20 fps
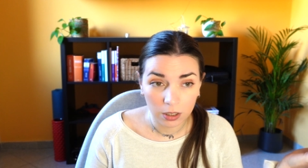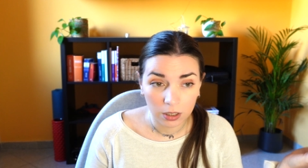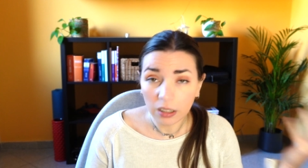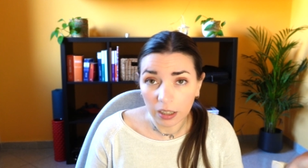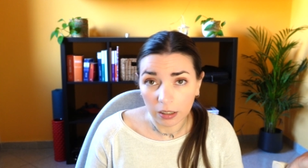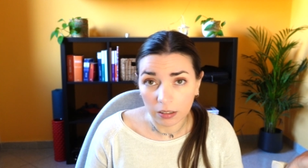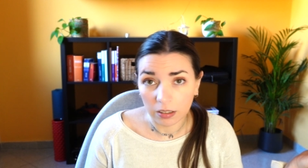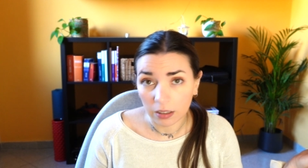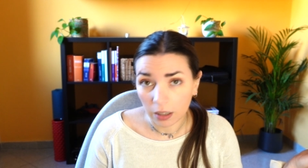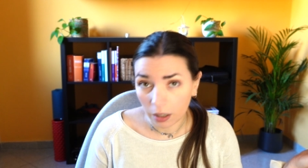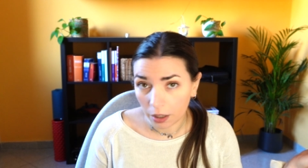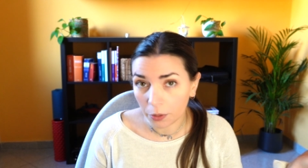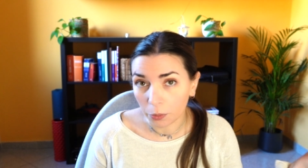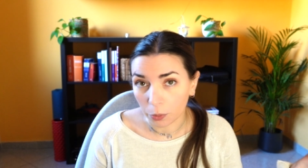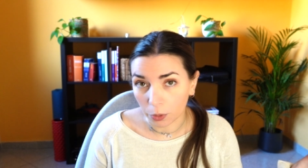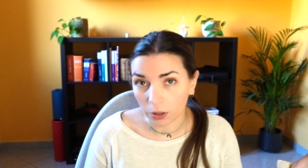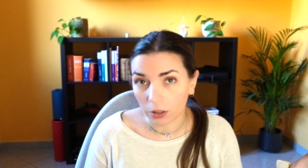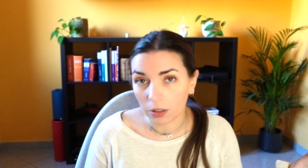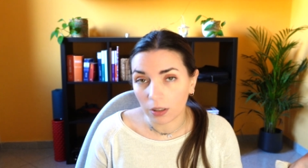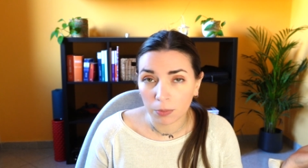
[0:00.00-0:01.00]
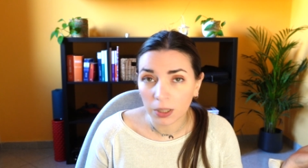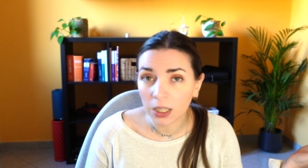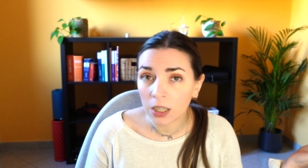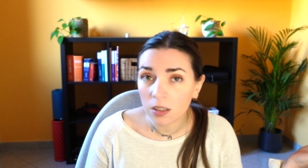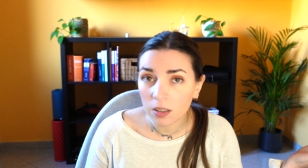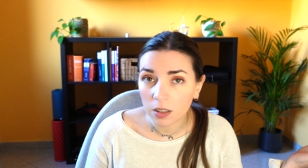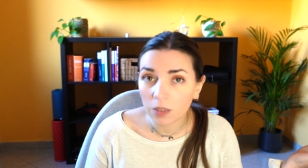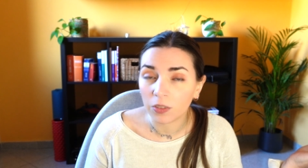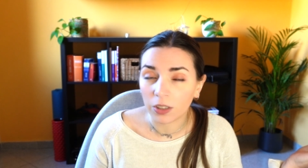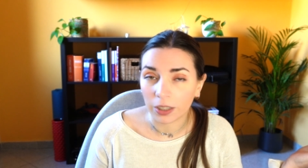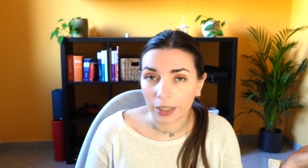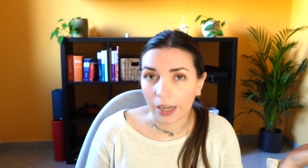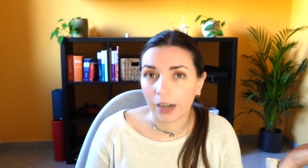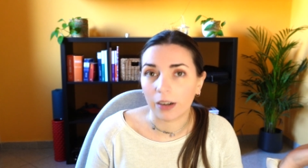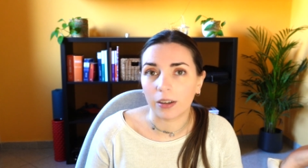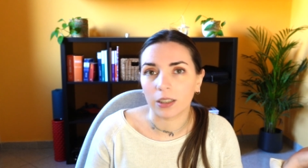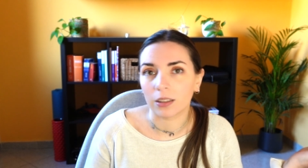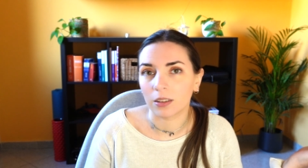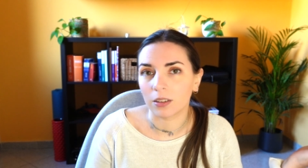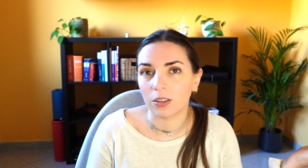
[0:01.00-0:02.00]
Yes, I would, because of the
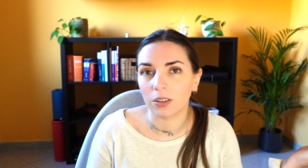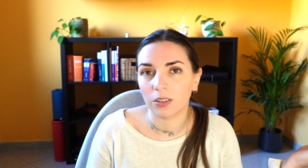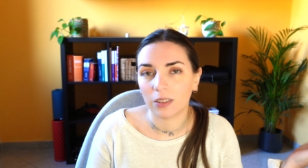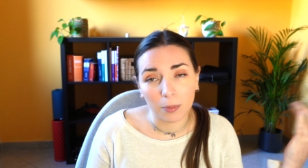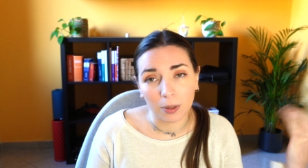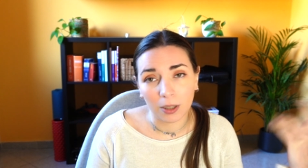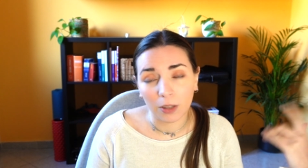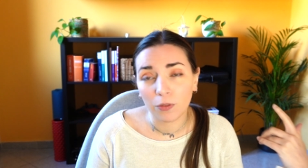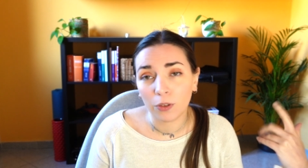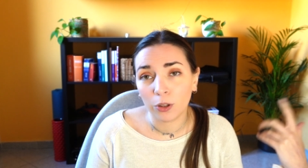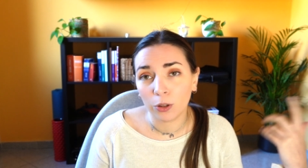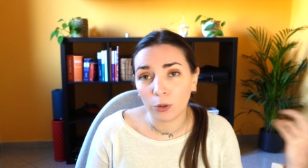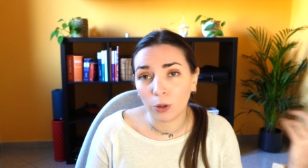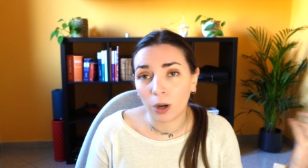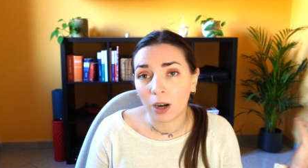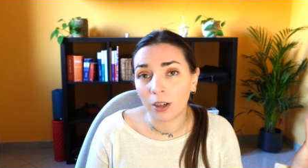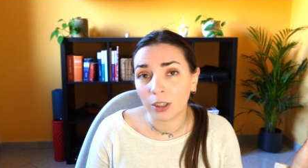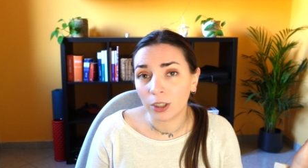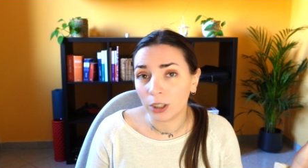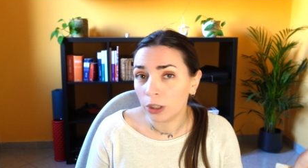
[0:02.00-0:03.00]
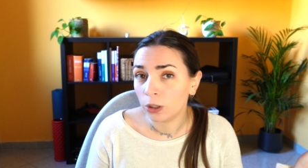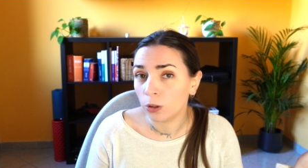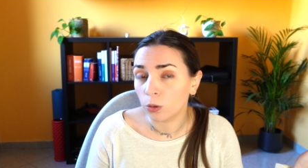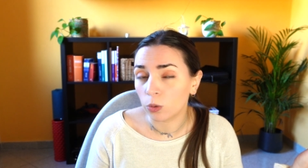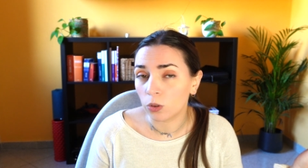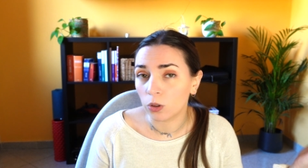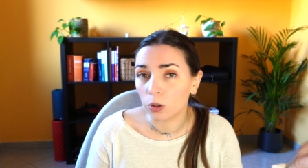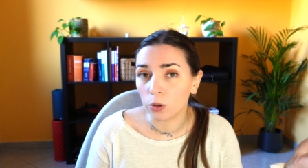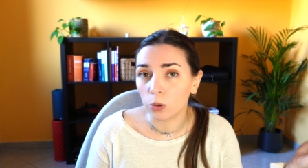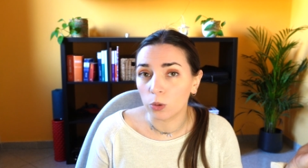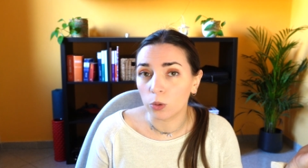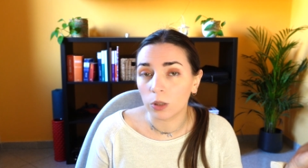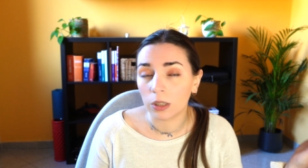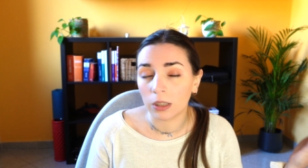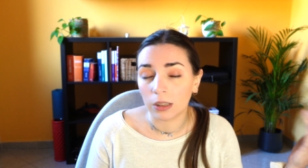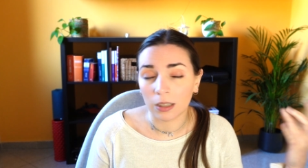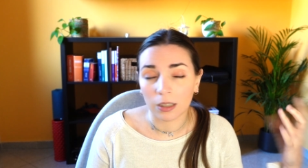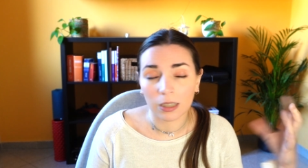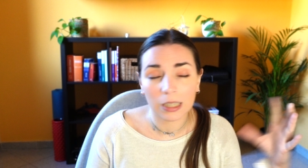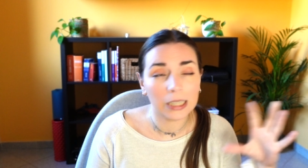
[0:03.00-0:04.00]
characters. But if you are new to
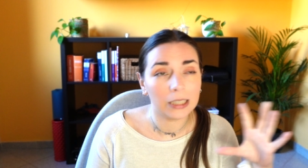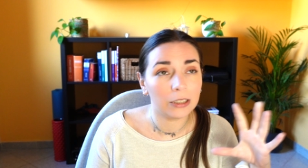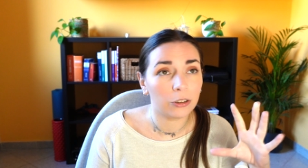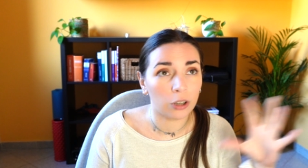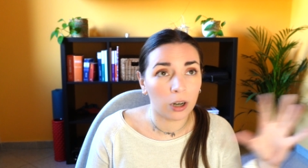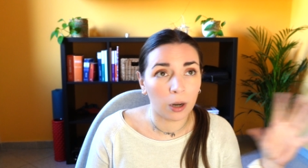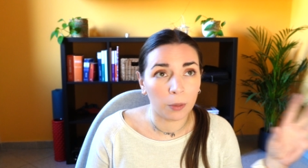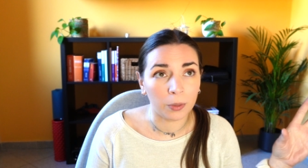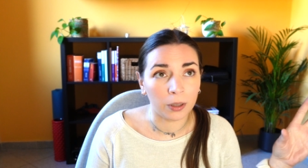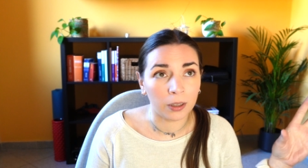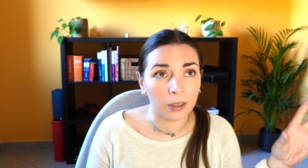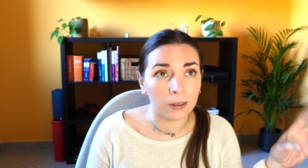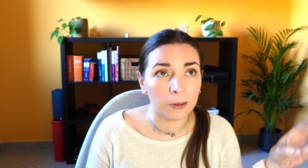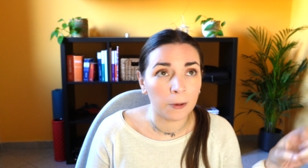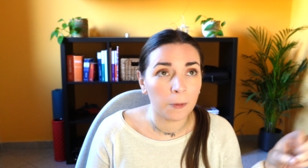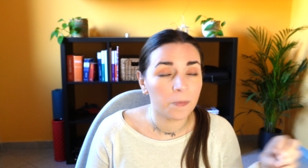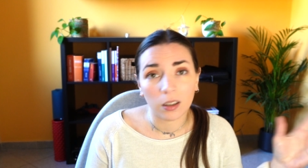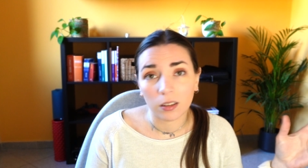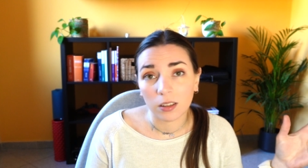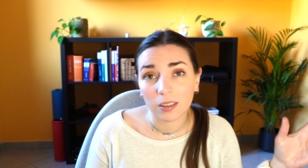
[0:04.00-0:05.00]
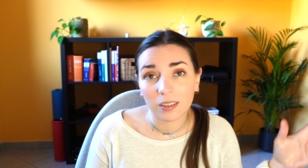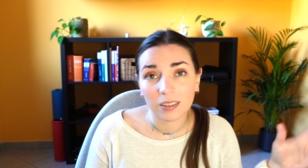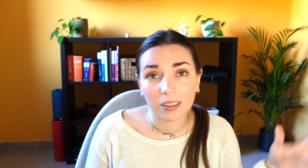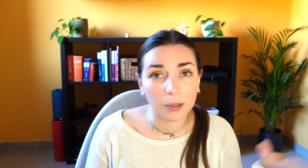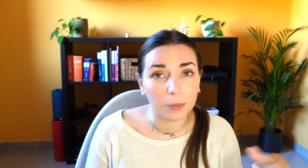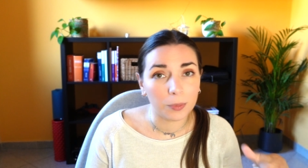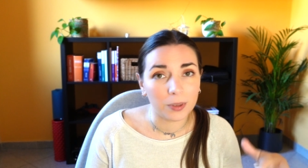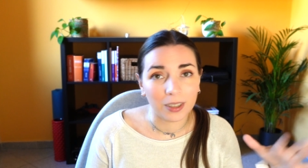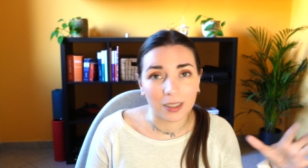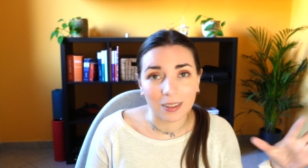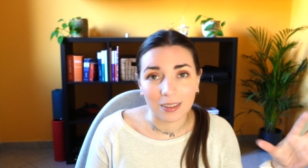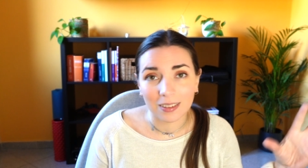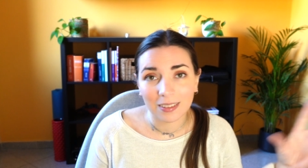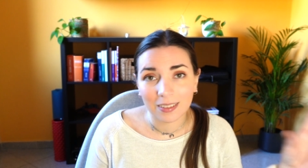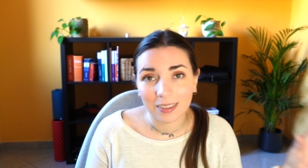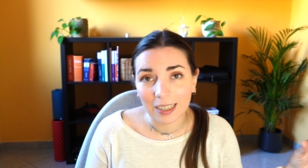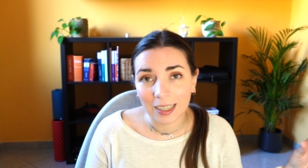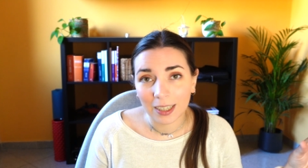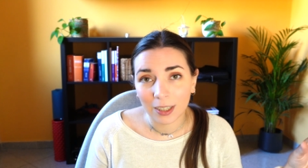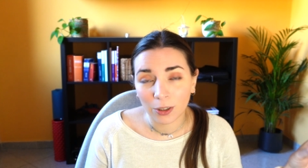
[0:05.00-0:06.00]
the K-drama concept and
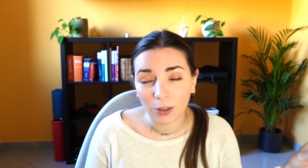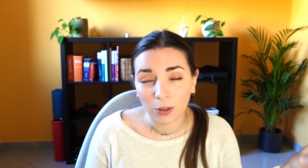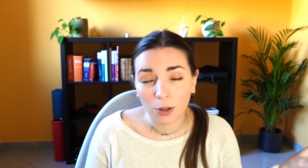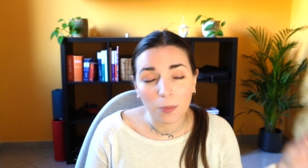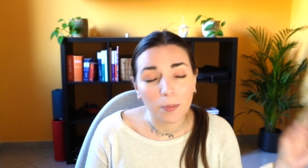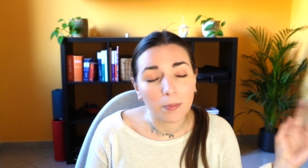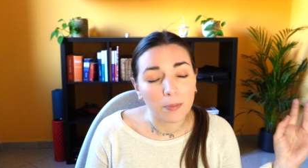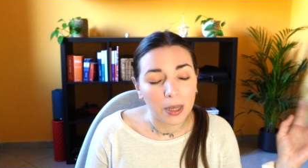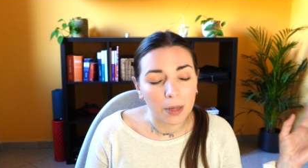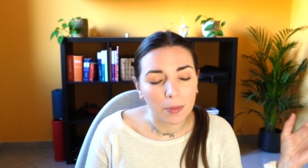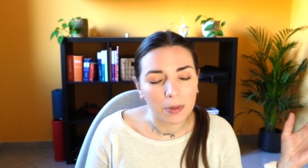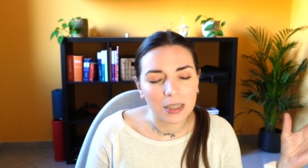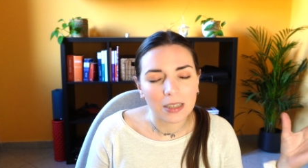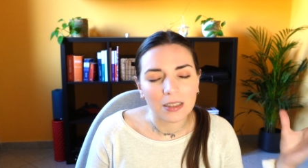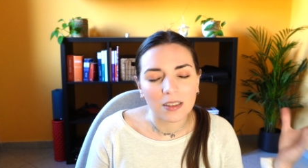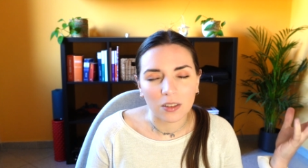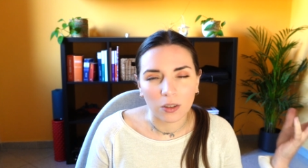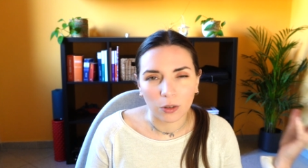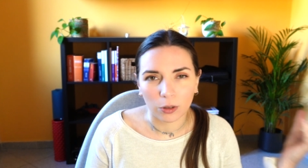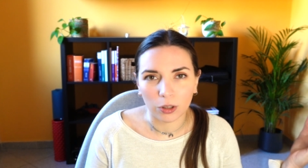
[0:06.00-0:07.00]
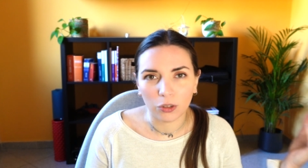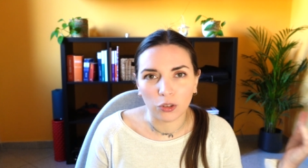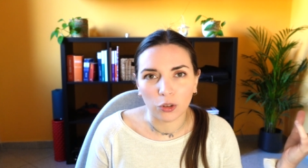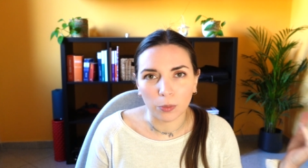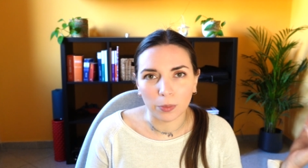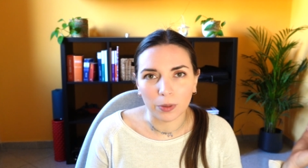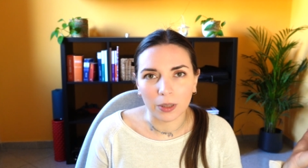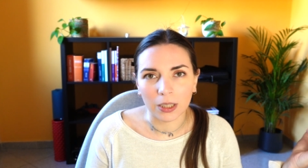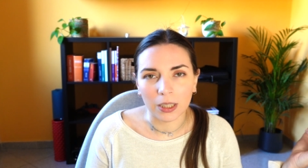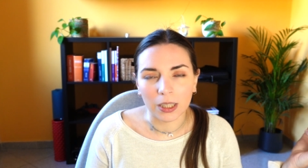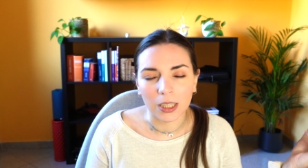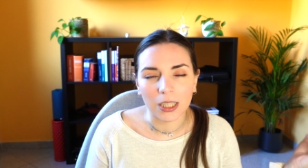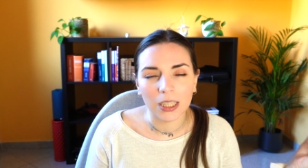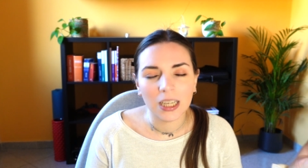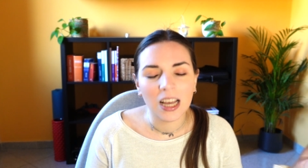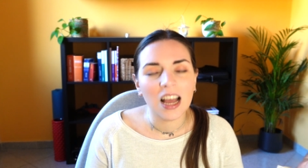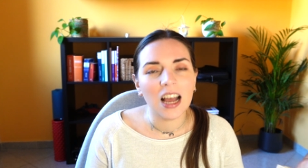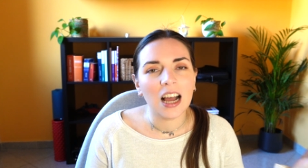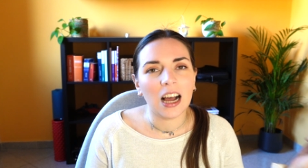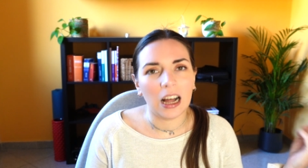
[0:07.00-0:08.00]
style, maybe it's going to be
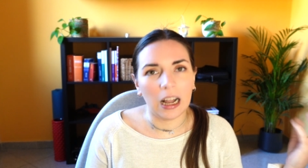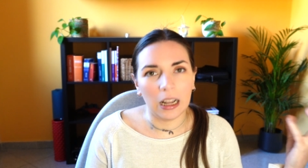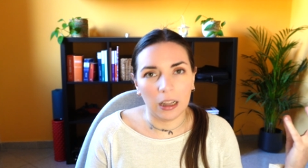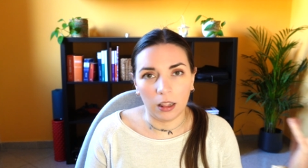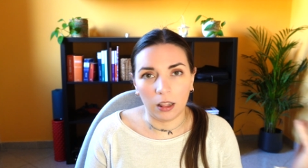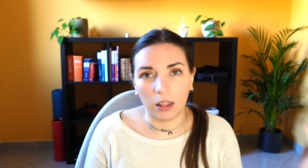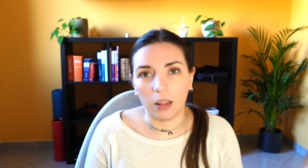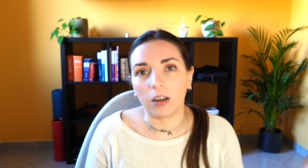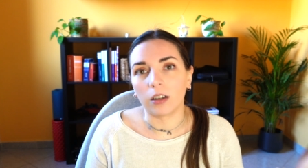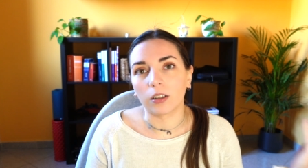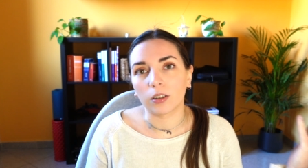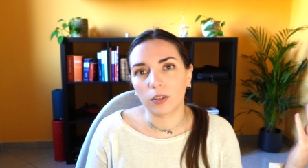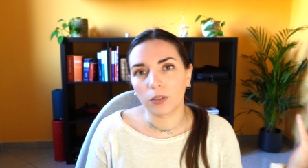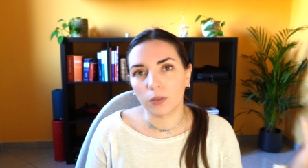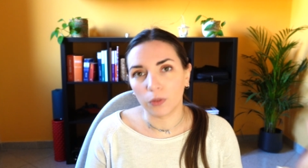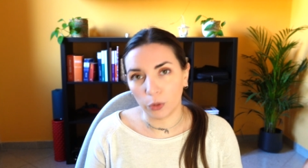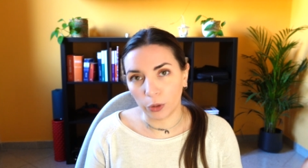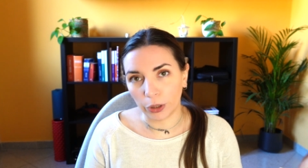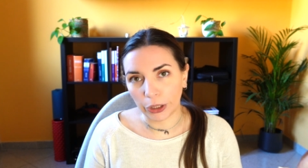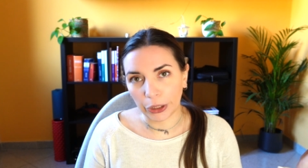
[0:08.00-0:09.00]
a lot for